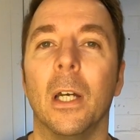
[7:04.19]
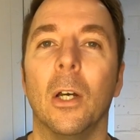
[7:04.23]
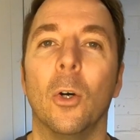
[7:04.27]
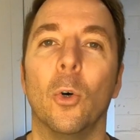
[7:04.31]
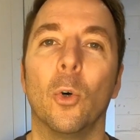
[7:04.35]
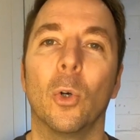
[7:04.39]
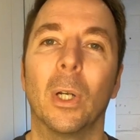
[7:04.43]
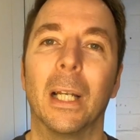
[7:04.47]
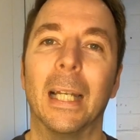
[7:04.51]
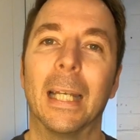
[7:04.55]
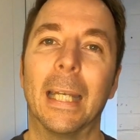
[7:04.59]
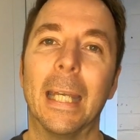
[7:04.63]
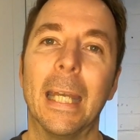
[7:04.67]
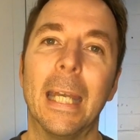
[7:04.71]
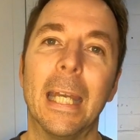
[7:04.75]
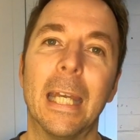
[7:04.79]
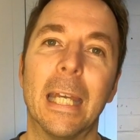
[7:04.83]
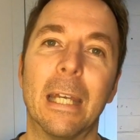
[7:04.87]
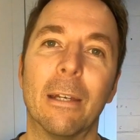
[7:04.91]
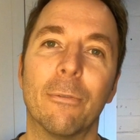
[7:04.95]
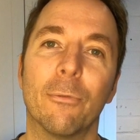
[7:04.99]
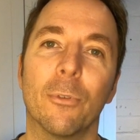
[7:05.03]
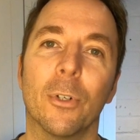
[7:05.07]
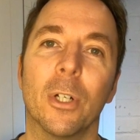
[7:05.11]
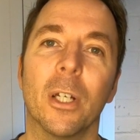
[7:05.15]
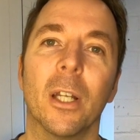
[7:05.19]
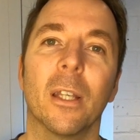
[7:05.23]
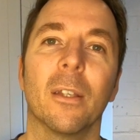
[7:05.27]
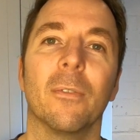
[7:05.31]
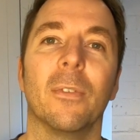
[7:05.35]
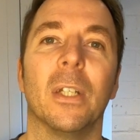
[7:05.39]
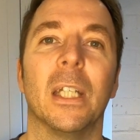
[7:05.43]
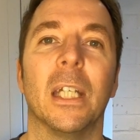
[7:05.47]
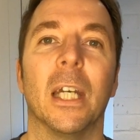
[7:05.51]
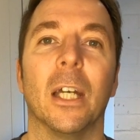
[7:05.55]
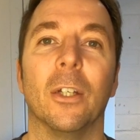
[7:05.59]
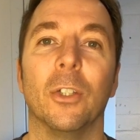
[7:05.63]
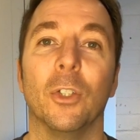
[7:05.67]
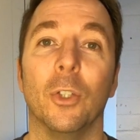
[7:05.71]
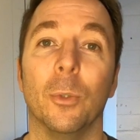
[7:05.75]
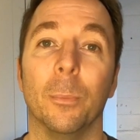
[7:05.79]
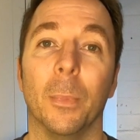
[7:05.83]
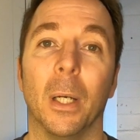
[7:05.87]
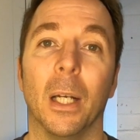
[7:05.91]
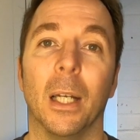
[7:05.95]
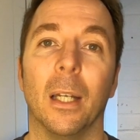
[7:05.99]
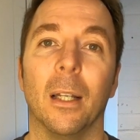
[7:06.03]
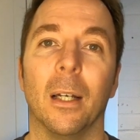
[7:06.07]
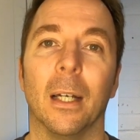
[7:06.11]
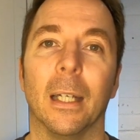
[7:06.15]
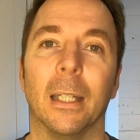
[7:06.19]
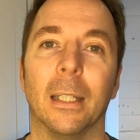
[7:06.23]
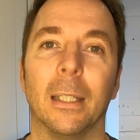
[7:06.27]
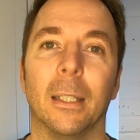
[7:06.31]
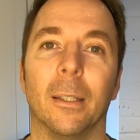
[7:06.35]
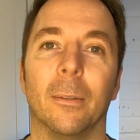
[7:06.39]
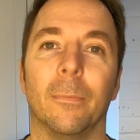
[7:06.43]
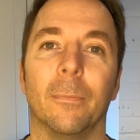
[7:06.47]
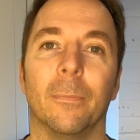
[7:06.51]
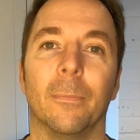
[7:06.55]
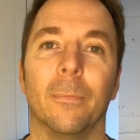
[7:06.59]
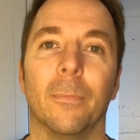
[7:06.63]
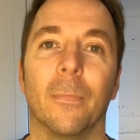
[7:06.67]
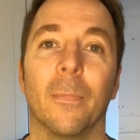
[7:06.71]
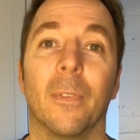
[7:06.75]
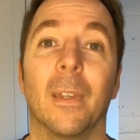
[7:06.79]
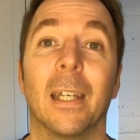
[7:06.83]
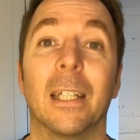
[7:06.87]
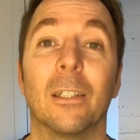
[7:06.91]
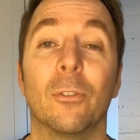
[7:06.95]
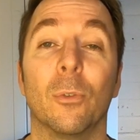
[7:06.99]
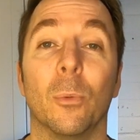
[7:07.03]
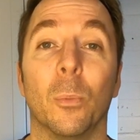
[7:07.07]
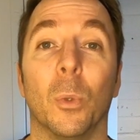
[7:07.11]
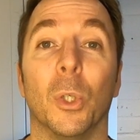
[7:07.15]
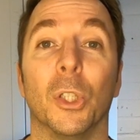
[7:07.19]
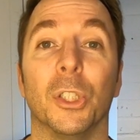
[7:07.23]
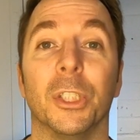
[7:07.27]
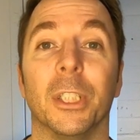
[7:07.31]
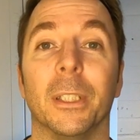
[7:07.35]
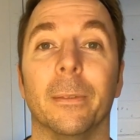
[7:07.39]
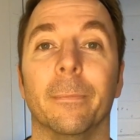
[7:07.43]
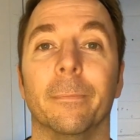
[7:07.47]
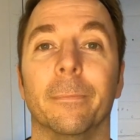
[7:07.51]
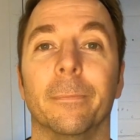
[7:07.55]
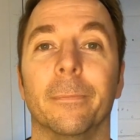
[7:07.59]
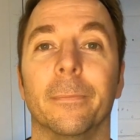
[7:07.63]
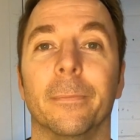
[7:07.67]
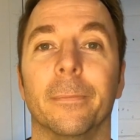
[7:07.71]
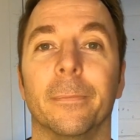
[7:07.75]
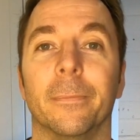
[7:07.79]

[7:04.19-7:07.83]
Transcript: Or click here for another video you might like. Thanks for watching.